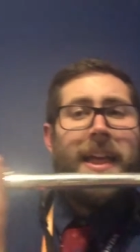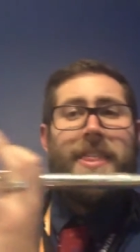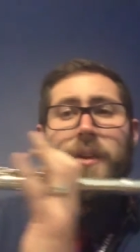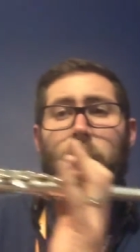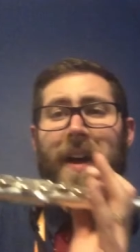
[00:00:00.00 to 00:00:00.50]

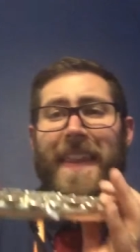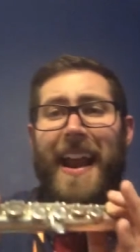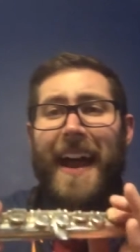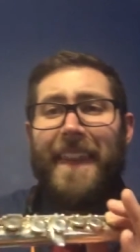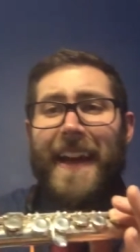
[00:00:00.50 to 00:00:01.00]
the one that
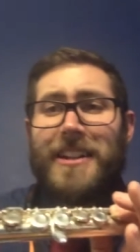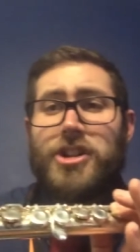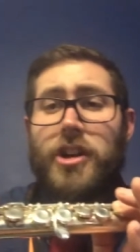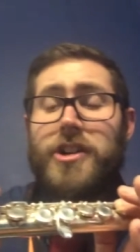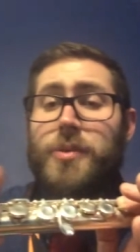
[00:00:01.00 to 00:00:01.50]
I'd like to
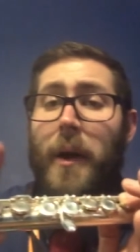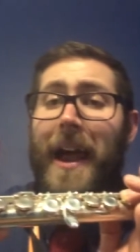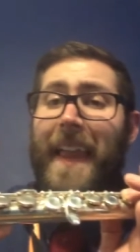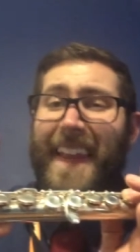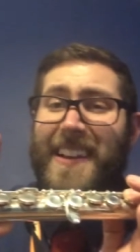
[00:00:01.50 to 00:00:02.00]
show you is what
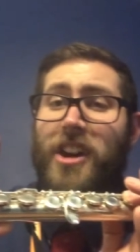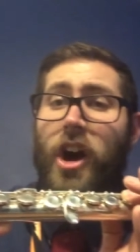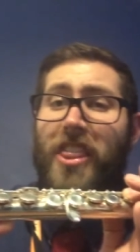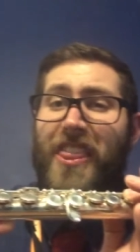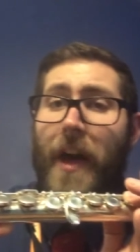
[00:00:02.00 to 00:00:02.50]
I like to
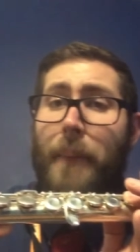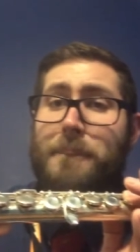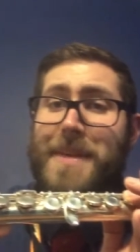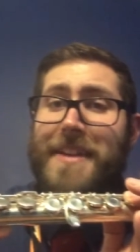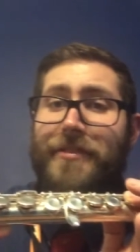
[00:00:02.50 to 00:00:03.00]
call thumb
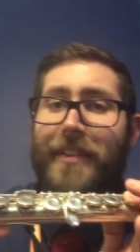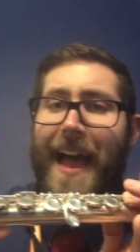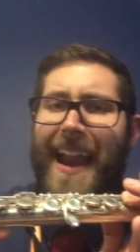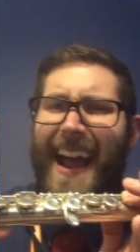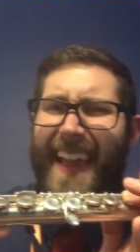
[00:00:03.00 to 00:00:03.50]
B
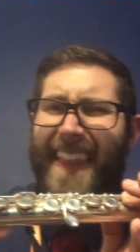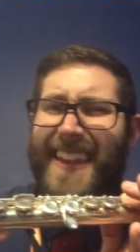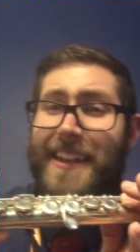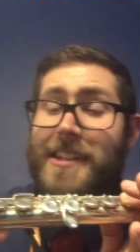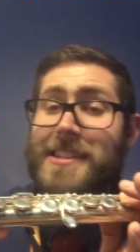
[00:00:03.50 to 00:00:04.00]
flat. I like
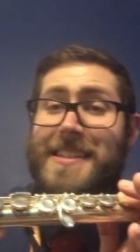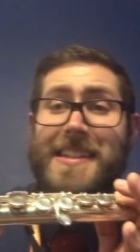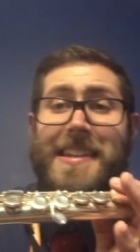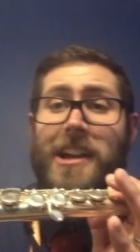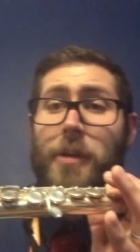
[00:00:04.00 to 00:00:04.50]
it because it's
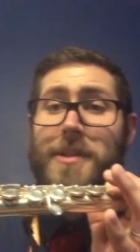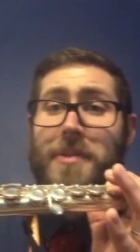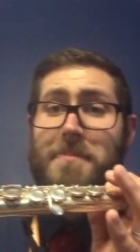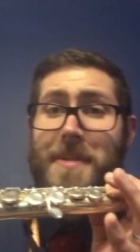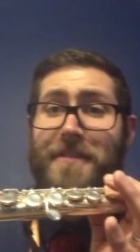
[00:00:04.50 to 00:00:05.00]
easy to go
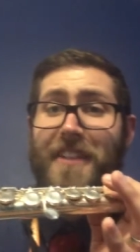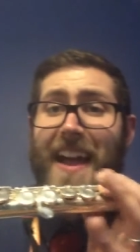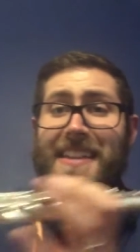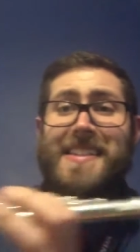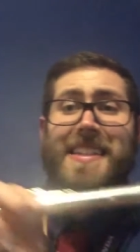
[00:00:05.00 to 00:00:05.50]
between B
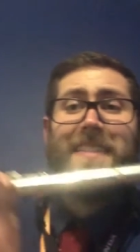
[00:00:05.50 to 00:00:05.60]
flat and C